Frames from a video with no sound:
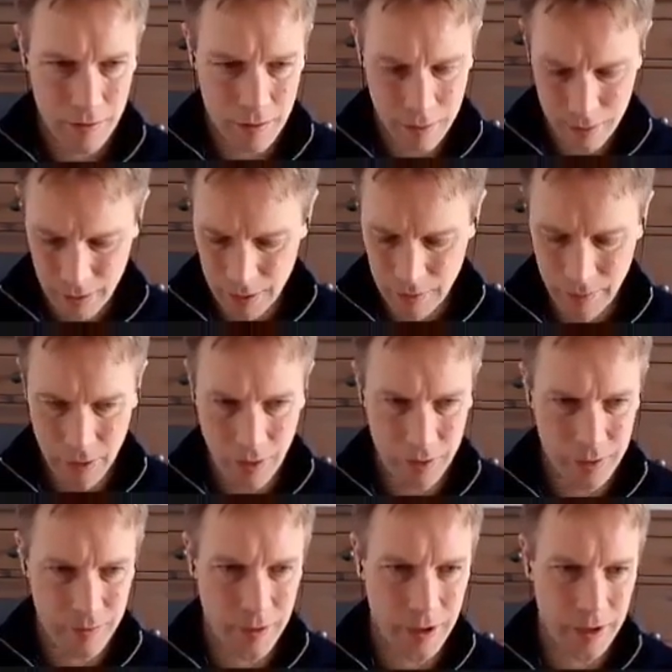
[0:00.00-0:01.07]
And now we're not
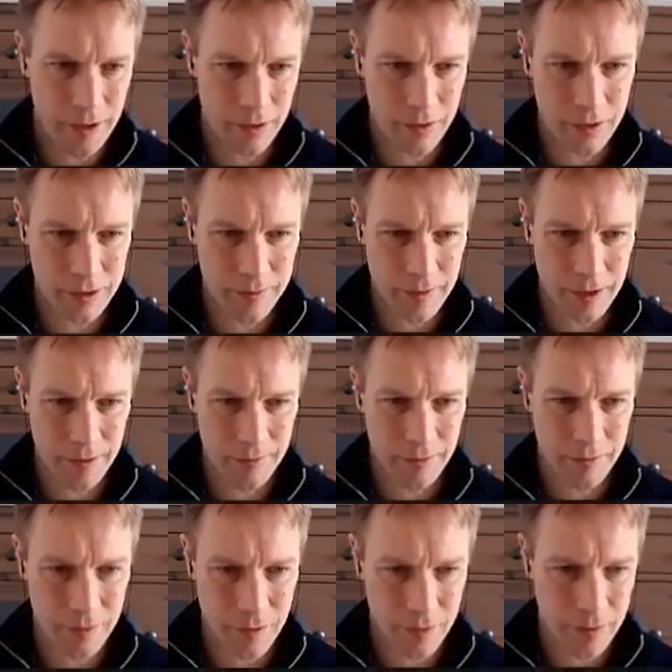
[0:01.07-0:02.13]
depending on this
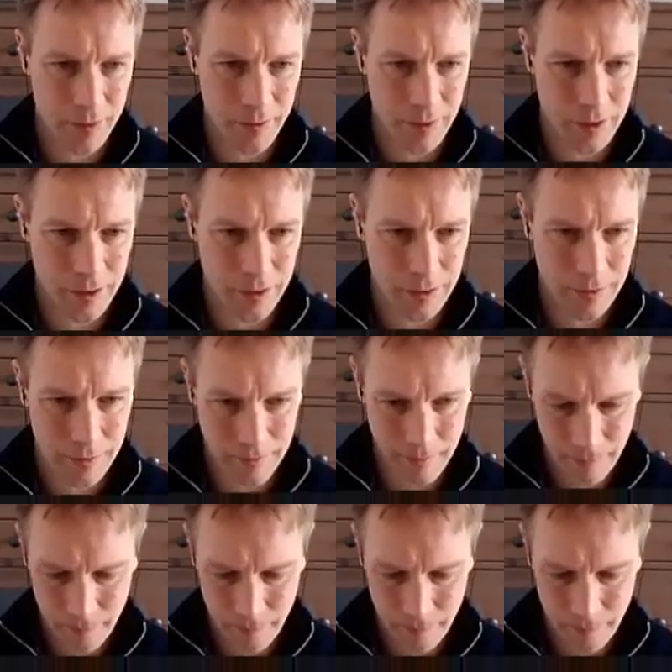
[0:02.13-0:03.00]
behavior of copy within.